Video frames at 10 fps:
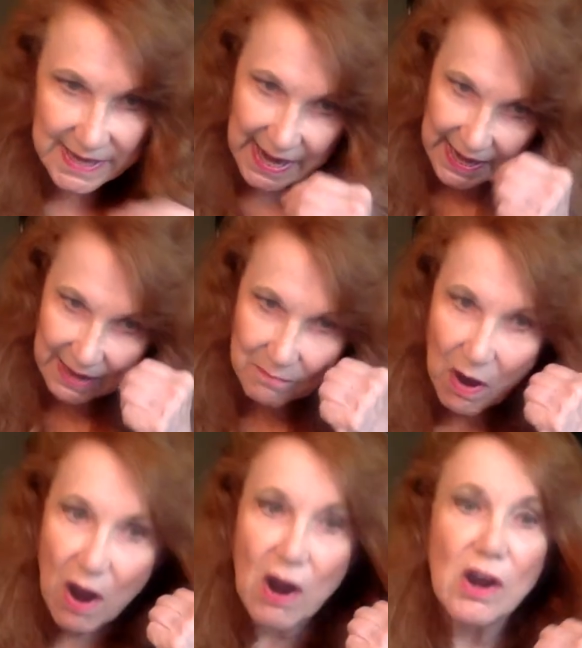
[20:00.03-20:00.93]
name,
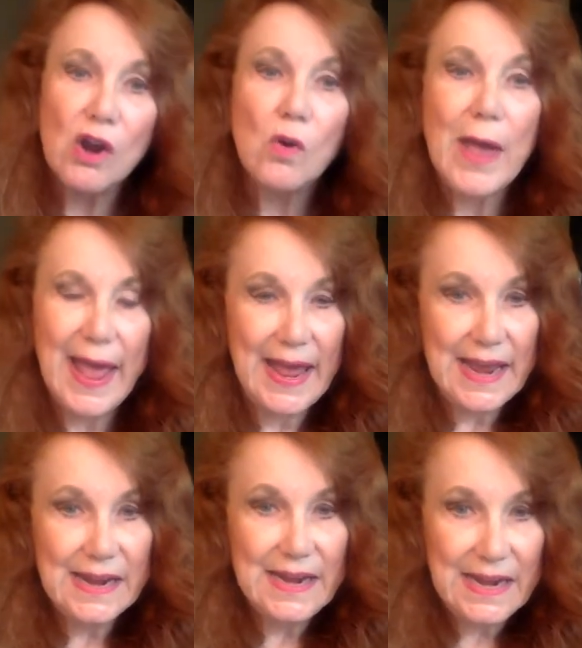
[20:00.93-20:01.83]

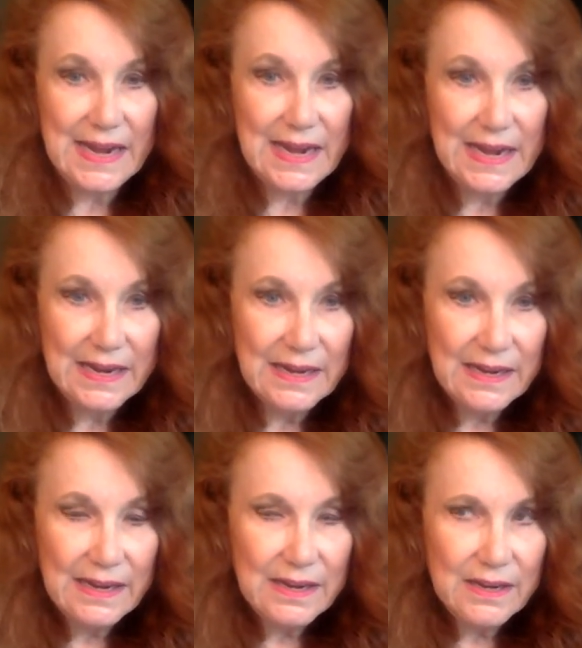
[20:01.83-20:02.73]
Roane,
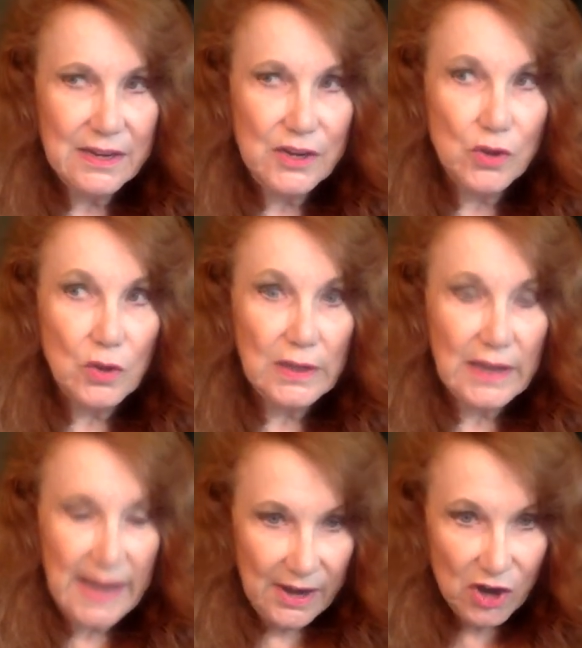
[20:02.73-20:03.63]
you'll
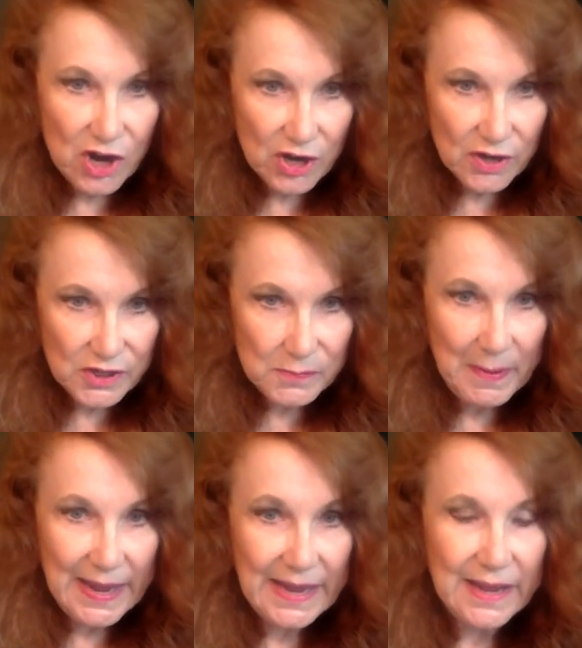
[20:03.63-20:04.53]
hear her
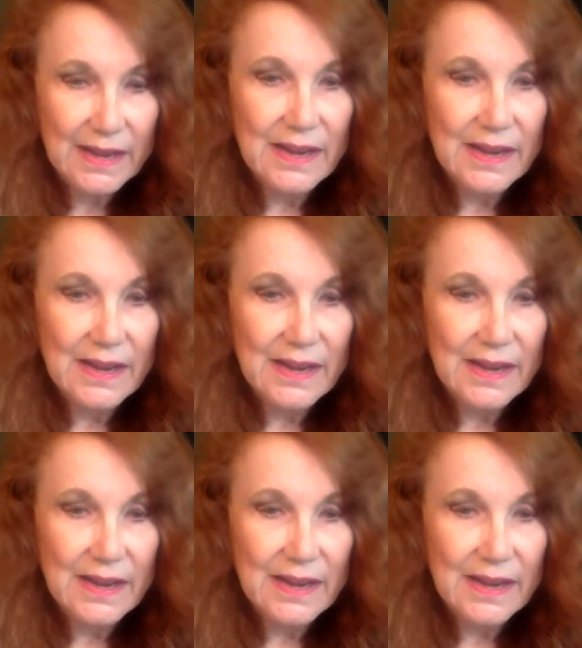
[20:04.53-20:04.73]
speak.